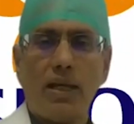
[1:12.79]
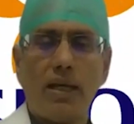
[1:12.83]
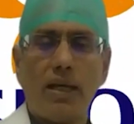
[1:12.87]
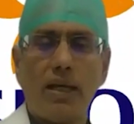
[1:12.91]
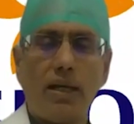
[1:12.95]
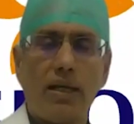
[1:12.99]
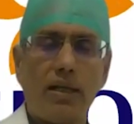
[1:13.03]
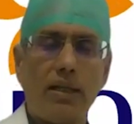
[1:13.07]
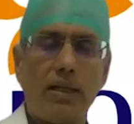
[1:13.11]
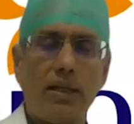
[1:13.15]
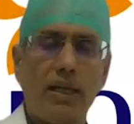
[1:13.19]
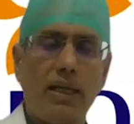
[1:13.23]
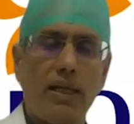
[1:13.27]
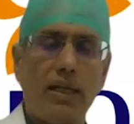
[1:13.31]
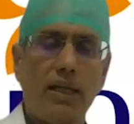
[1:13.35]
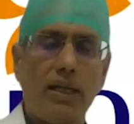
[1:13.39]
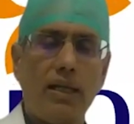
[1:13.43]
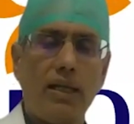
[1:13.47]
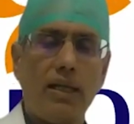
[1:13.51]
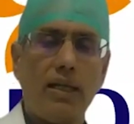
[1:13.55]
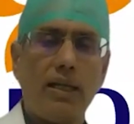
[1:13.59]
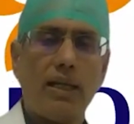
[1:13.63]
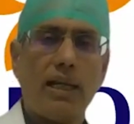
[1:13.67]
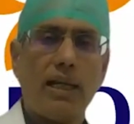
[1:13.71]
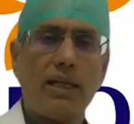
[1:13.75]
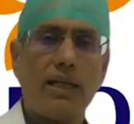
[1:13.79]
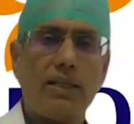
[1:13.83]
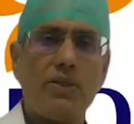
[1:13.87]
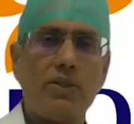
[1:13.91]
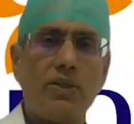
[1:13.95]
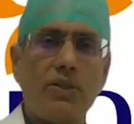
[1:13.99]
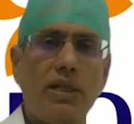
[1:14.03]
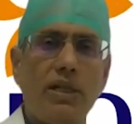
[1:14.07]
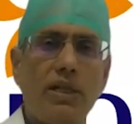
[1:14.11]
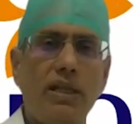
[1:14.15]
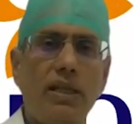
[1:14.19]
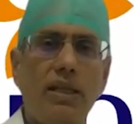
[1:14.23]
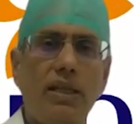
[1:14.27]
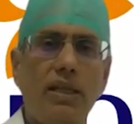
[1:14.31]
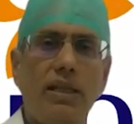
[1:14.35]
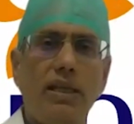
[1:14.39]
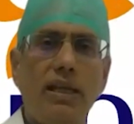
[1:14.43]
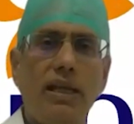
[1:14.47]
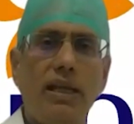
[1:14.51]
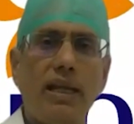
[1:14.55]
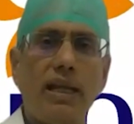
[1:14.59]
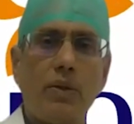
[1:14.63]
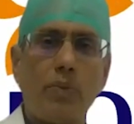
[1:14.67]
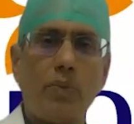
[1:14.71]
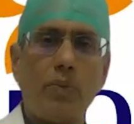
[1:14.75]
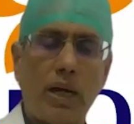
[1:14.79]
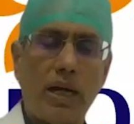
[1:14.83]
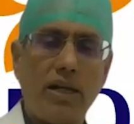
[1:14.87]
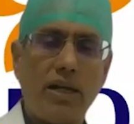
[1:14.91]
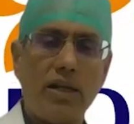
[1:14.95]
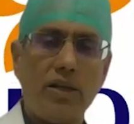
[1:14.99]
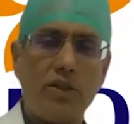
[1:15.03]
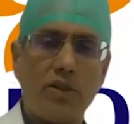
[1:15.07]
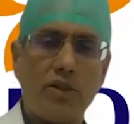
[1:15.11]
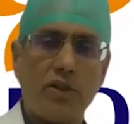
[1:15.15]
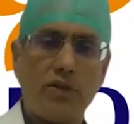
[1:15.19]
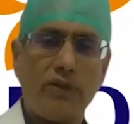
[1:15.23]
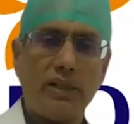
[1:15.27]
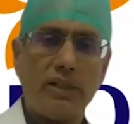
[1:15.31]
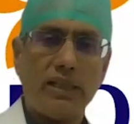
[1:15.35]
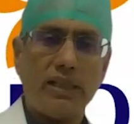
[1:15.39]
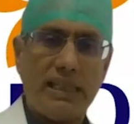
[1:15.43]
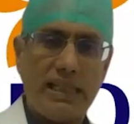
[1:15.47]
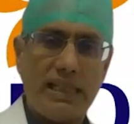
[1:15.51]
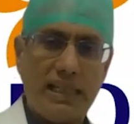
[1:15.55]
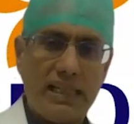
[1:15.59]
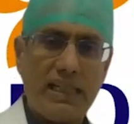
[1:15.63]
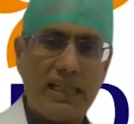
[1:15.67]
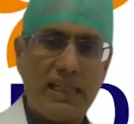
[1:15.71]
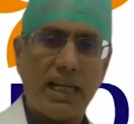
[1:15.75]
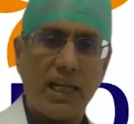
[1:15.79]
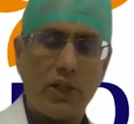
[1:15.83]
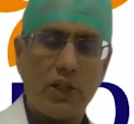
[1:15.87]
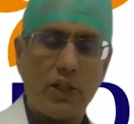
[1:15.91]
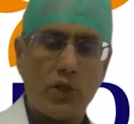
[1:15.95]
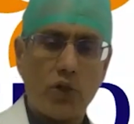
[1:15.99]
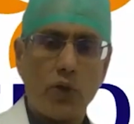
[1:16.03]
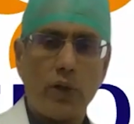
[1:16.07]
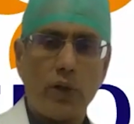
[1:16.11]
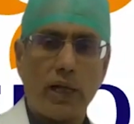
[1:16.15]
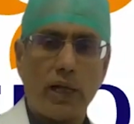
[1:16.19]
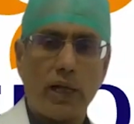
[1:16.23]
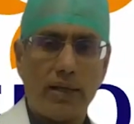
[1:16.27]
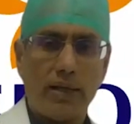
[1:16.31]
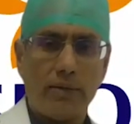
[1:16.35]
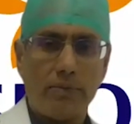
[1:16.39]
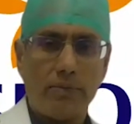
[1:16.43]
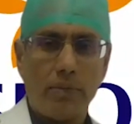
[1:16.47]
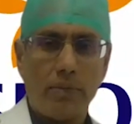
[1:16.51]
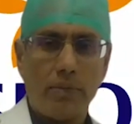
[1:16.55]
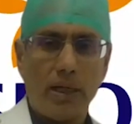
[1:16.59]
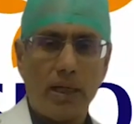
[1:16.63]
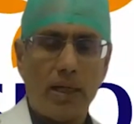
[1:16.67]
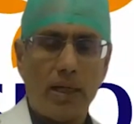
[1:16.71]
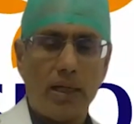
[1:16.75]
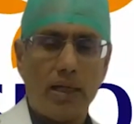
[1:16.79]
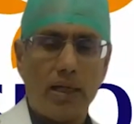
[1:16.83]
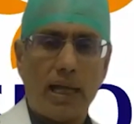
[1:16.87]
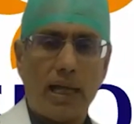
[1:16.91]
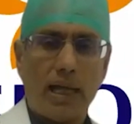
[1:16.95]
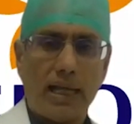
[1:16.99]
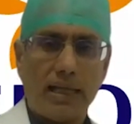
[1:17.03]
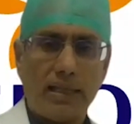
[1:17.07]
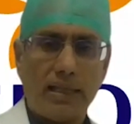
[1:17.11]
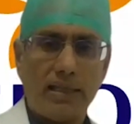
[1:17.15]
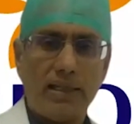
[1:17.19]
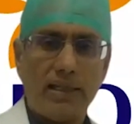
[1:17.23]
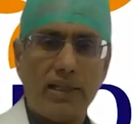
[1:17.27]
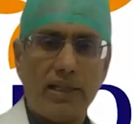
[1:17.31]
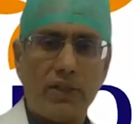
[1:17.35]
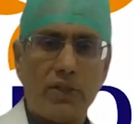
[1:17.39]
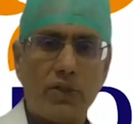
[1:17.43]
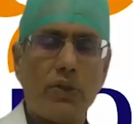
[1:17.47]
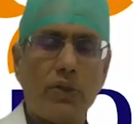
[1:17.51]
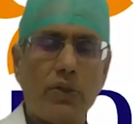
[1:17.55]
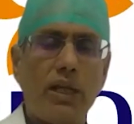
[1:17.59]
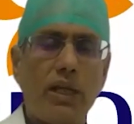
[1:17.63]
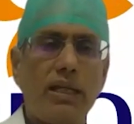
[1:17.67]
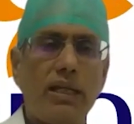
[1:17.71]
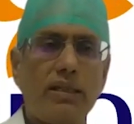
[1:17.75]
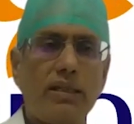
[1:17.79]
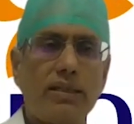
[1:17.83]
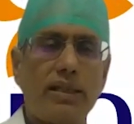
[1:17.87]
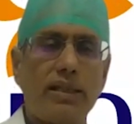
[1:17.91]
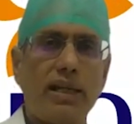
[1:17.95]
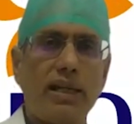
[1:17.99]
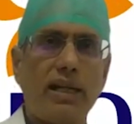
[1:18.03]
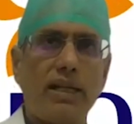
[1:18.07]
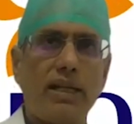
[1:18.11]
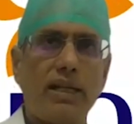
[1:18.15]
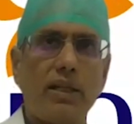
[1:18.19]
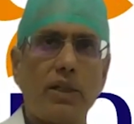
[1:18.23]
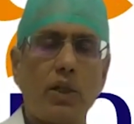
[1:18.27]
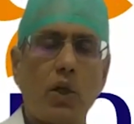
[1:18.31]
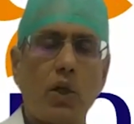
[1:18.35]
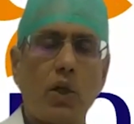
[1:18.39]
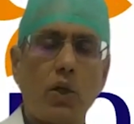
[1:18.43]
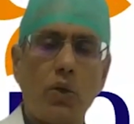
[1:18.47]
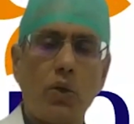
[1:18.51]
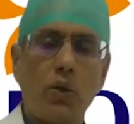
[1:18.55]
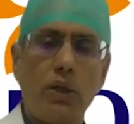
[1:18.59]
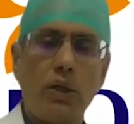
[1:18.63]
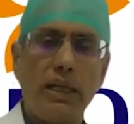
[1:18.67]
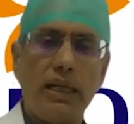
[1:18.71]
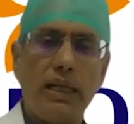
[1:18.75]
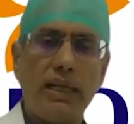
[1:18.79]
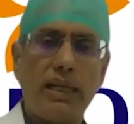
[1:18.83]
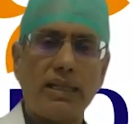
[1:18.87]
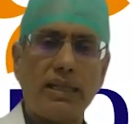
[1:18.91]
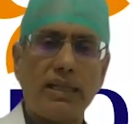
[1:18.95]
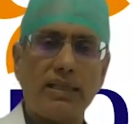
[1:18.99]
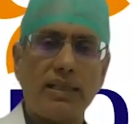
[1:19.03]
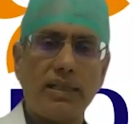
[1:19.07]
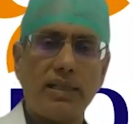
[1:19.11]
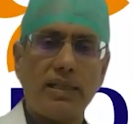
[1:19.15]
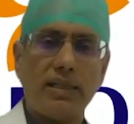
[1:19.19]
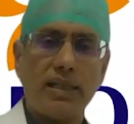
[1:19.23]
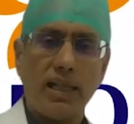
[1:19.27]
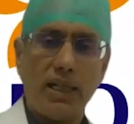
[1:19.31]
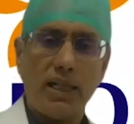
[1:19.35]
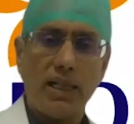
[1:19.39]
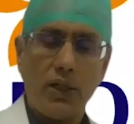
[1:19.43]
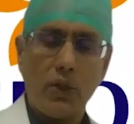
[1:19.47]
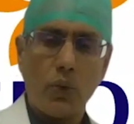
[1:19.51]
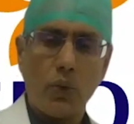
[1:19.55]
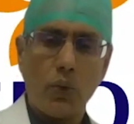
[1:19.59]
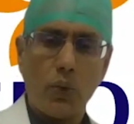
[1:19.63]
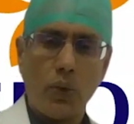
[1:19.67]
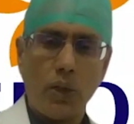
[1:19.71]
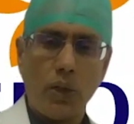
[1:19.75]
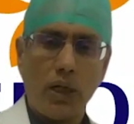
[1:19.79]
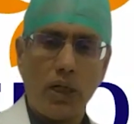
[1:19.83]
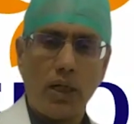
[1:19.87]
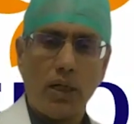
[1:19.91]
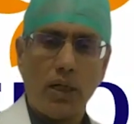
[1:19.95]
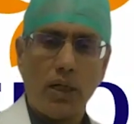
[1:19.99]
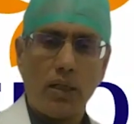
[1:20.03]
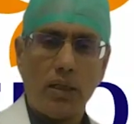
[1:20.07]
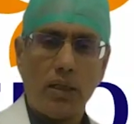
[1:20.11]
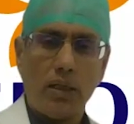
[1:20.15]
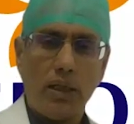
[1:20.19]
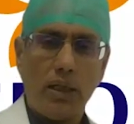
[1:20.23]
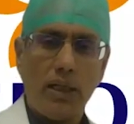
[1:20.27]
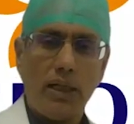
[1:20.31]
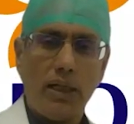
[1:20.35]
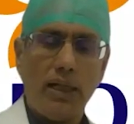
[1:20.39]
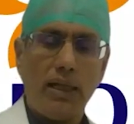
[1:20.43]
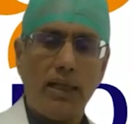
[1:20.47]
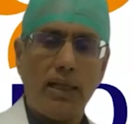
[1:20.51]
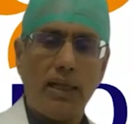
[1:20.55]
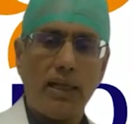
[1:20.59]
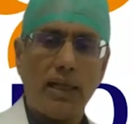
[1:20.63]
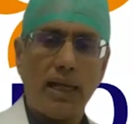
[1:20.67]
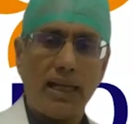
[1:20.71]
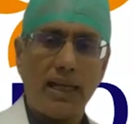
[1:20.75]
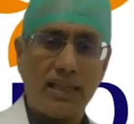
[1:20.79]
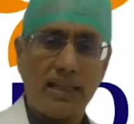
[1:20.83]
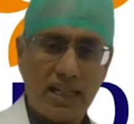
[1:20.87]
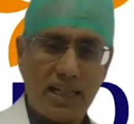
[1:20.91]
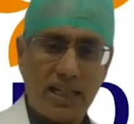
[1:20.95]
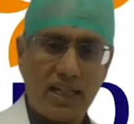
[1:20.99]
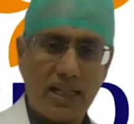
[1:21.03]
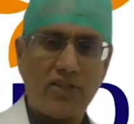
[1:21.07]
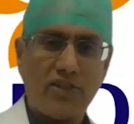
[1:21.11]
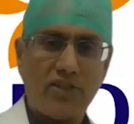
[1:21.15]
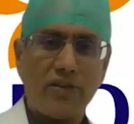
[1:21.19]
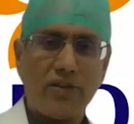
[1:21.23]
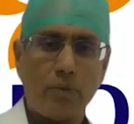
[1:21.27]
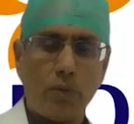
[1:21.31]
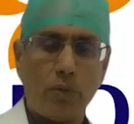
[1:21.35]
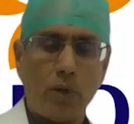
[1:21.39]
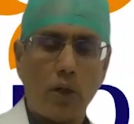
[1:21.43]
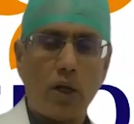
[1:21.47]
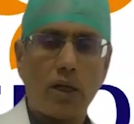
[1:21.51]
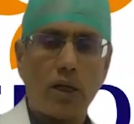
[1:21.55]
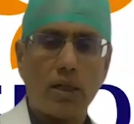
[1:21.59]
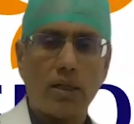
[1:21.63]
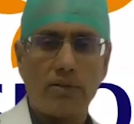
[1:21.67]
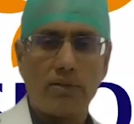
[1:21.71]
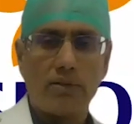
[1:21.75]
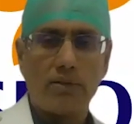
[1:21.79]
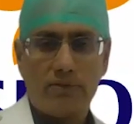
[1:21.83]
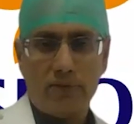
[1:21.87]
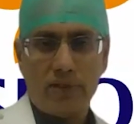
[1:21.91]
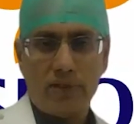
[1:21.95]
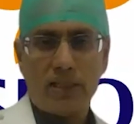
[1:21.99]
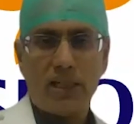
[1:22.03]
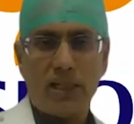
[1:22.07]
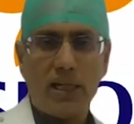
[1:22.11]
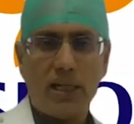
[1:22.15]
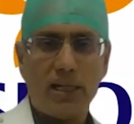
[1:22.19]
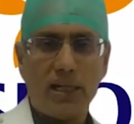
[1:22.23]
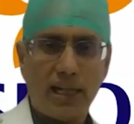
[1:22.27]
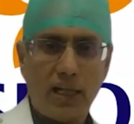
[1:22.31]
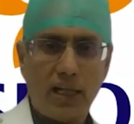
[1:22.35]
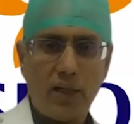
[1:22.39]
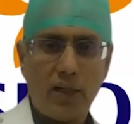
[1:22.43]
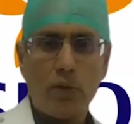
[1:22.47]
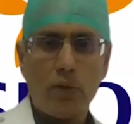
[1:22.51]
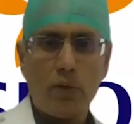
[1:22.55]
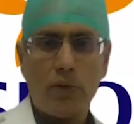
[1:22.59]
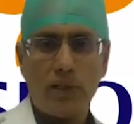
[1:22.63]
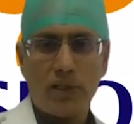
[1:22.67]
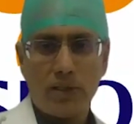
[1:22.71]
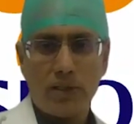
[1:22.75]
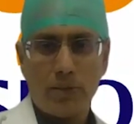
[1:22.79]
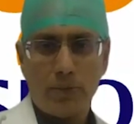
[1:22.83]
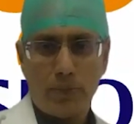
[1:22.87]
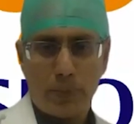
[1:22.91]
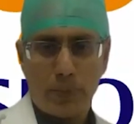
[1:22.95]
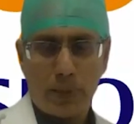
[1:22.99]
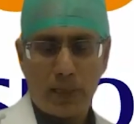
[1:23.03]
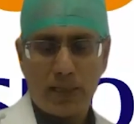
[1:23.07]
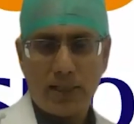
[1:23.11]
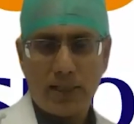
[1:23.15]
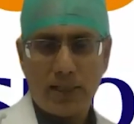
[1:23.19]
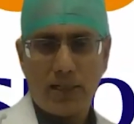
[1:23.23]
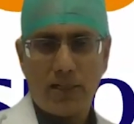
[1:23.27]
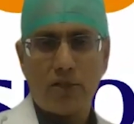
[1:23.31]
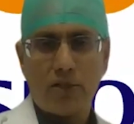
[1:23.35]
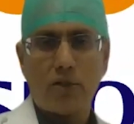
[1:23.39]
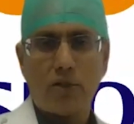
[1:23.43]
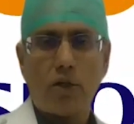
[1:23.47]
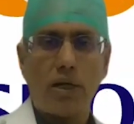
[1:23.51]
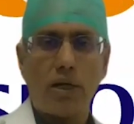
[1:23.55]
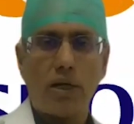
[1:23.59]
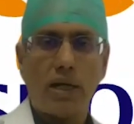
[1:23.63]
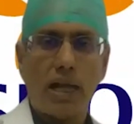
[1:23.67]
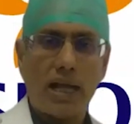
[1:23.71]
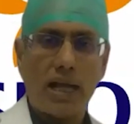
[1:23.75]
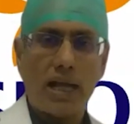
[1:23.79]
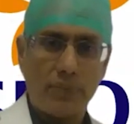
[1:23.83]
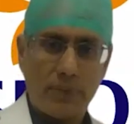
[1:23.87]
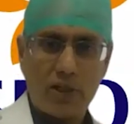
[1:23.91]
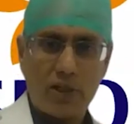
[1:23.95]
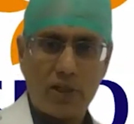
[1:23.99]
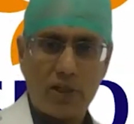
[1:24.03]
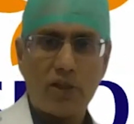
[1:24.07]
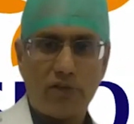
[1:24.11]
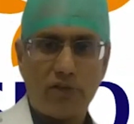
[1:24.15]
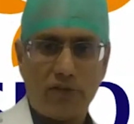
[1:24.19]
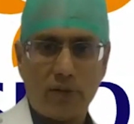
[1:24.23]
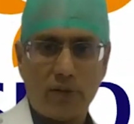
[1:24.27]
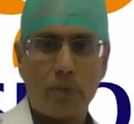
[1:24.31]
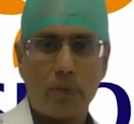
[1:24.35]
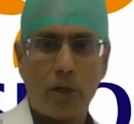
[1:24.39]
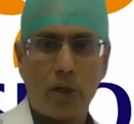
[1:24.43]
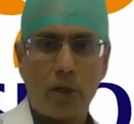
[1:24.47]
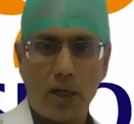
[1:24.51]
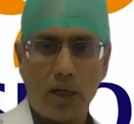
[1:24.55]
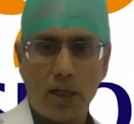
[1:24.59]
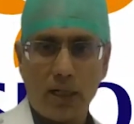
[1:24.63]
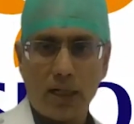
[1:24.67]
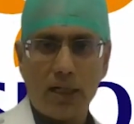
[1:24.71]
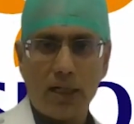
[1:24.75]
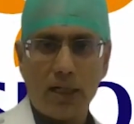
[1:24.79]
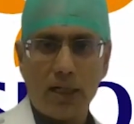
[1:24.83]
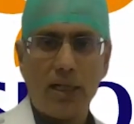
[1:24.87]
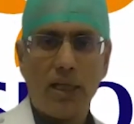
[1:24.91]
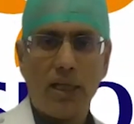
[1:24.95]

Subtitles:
The advantage of a CT angiogram as it is today is that not only does it tell you the extent of a block, but it will tell you there's a presence or absence of a block.